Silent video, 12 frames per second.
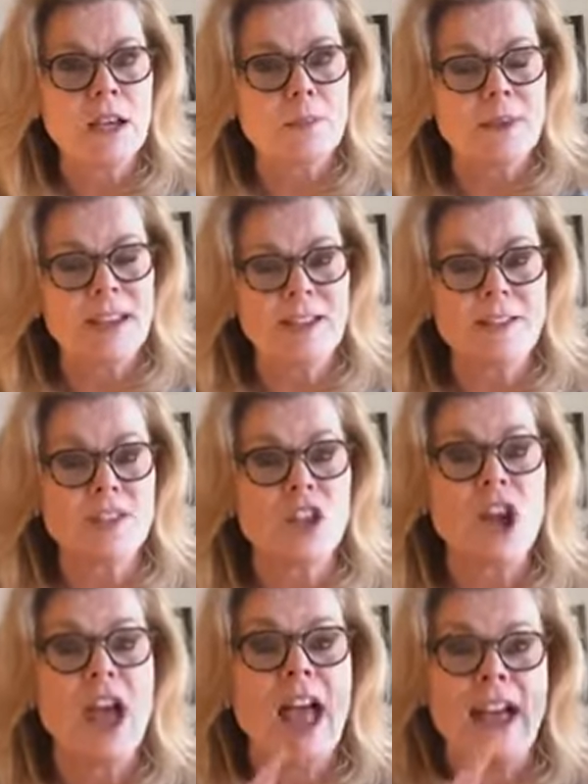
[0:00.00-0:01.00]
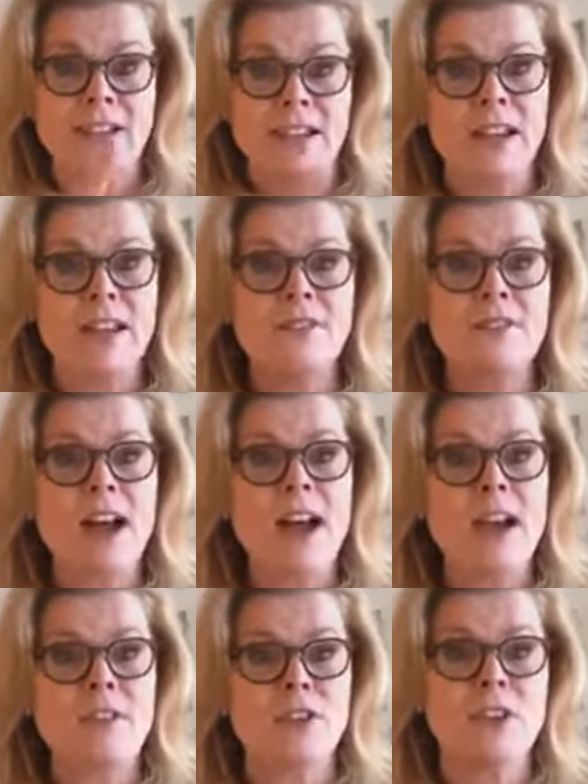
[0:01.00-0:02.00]
Because at
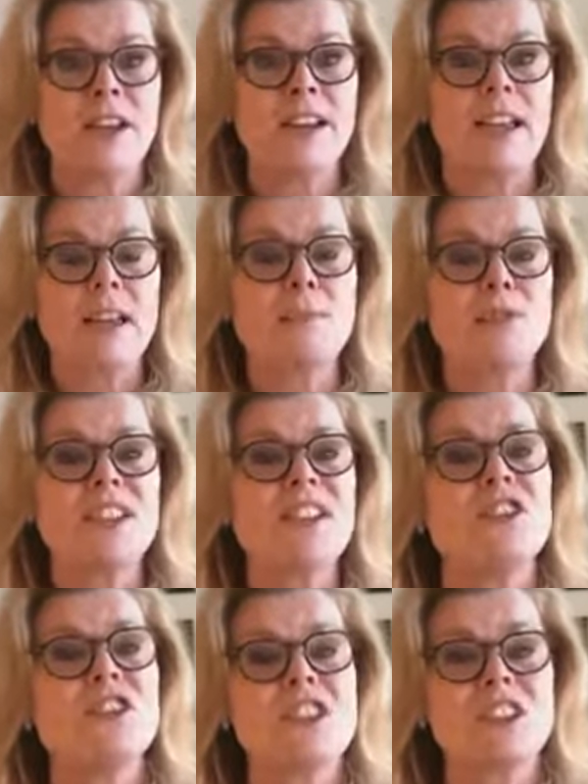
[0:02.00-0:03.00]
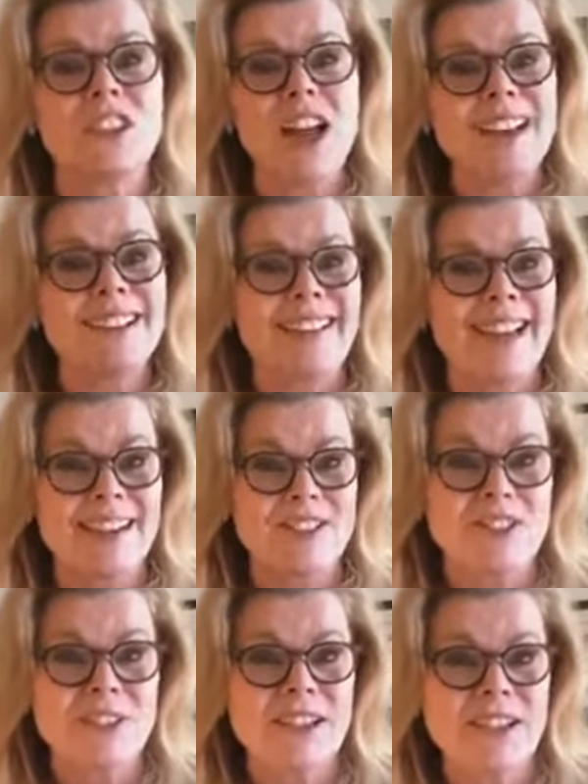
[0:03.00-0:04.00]
95 or 98%, there's a lot of
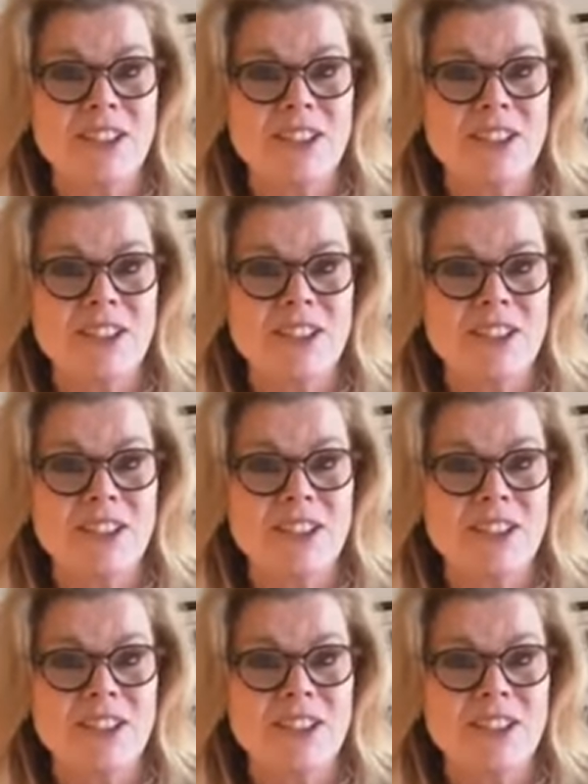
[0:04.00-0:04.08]
latitude there.